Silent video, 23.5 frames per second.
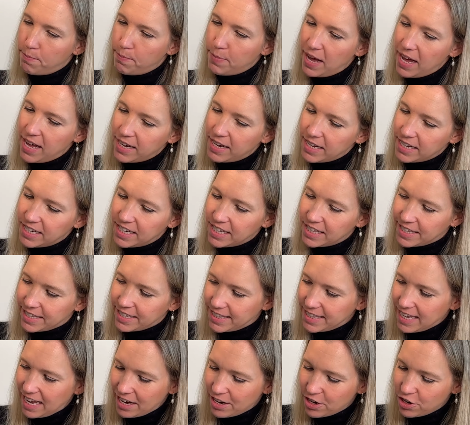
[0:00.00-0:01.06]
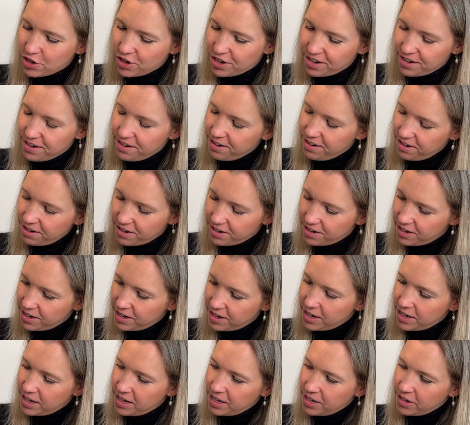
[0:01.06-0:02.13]
back into this section,
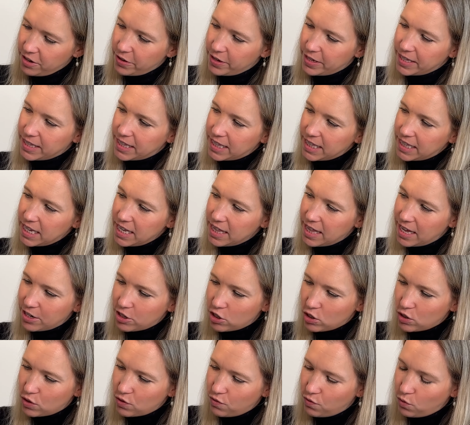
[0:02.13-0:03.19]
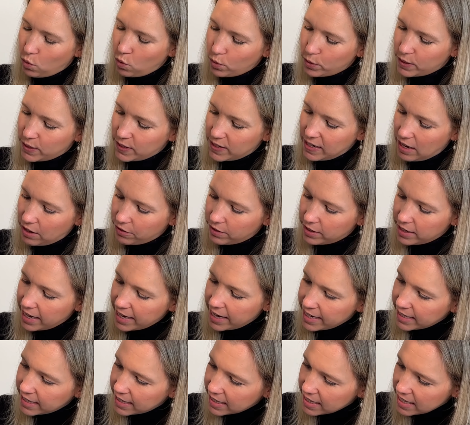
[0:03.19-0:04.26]
you can see that just folds down
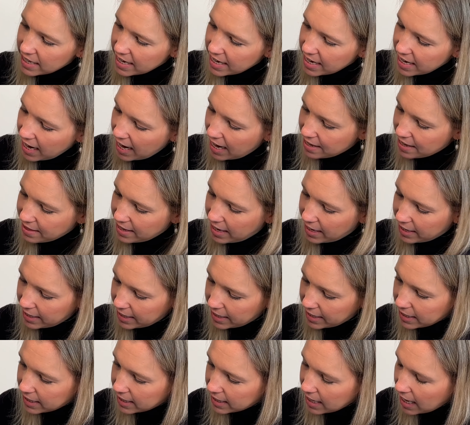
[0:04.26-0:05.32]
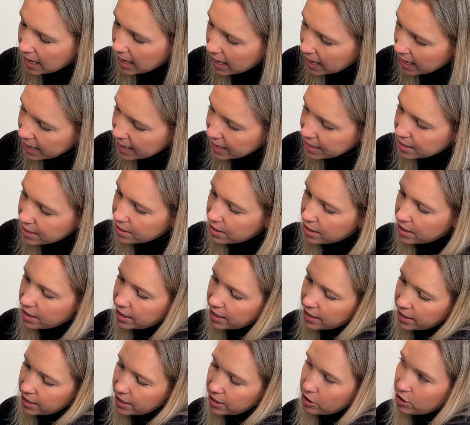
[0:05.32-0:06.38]
nicely, and then inside
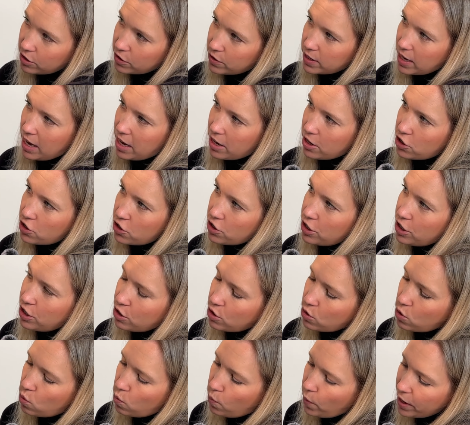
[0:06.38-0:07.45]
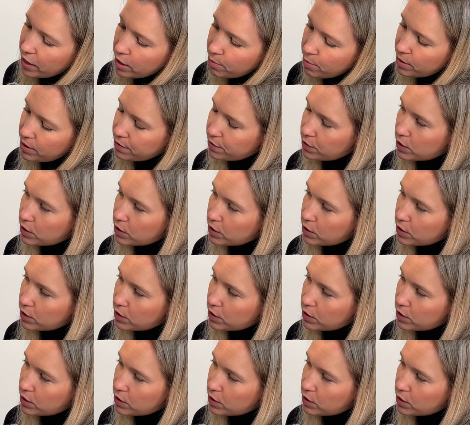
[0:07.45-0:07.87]
there's actually quite a bit of